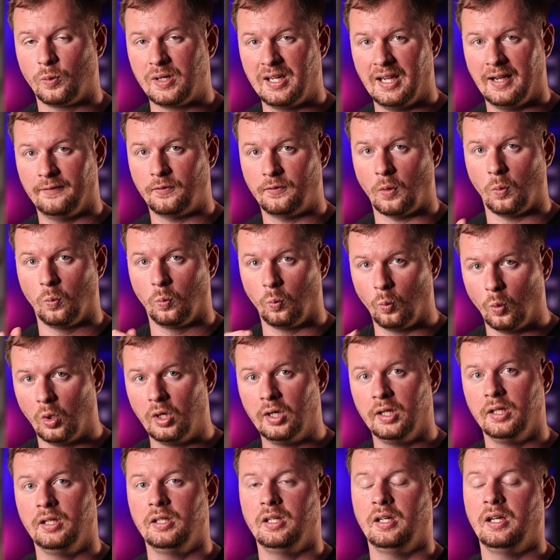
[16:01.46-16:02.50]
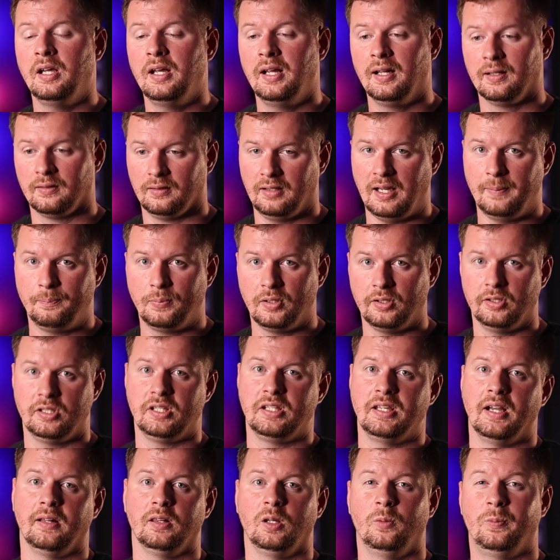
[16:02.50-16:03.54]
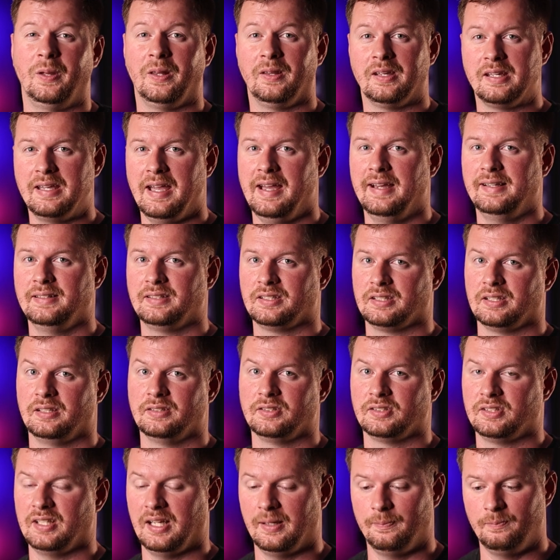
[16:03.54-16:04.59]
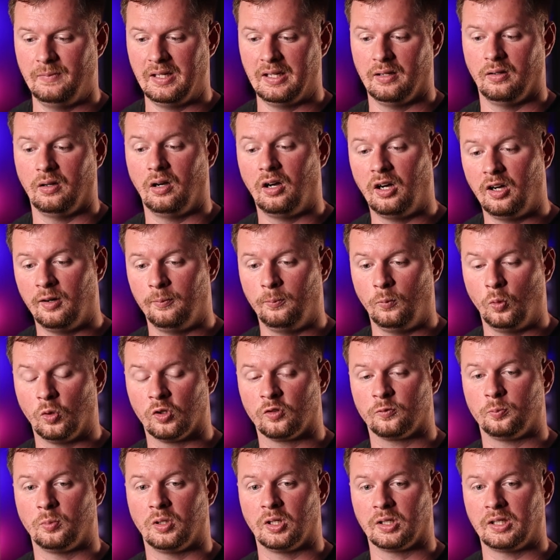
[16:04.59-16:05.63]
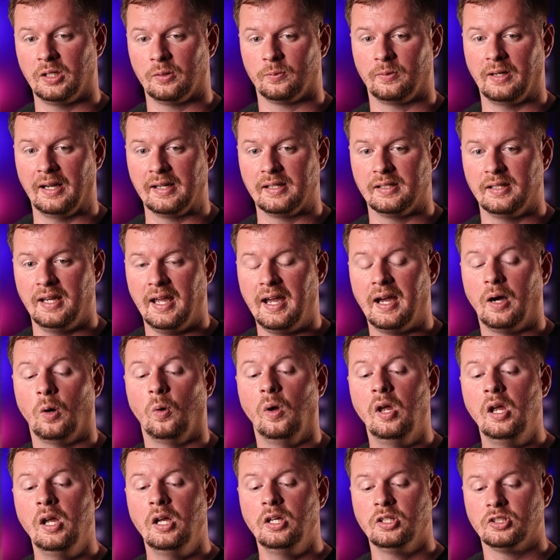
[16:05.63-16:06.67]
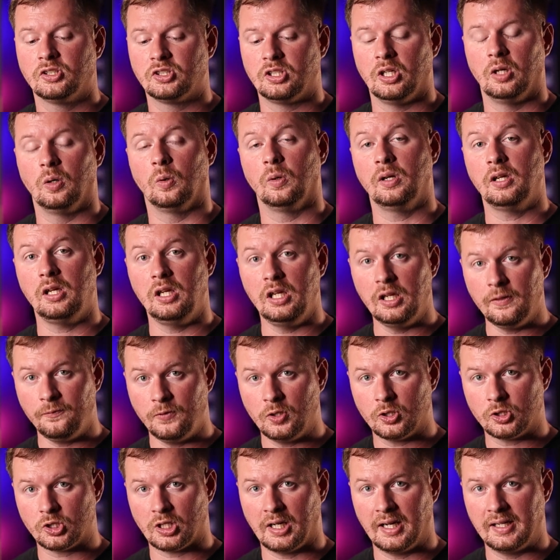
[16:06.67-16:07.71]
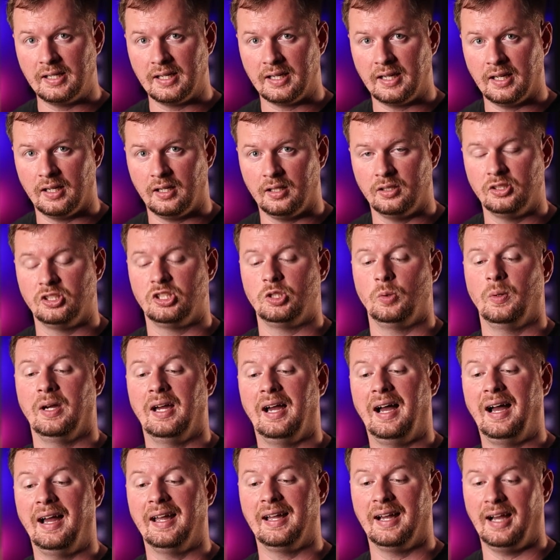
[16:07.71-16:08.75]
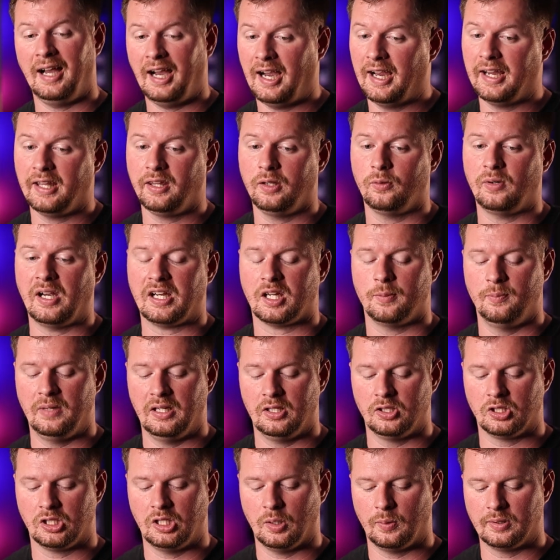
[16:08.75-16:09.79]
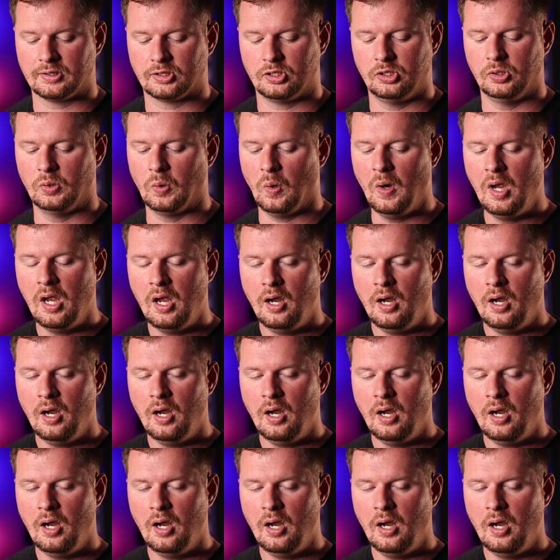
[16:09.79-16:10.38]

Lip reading: We have a one leopard yellow belly het Sunset male on Morph Market right now, so if you're trying to get into it, I highly recommend going to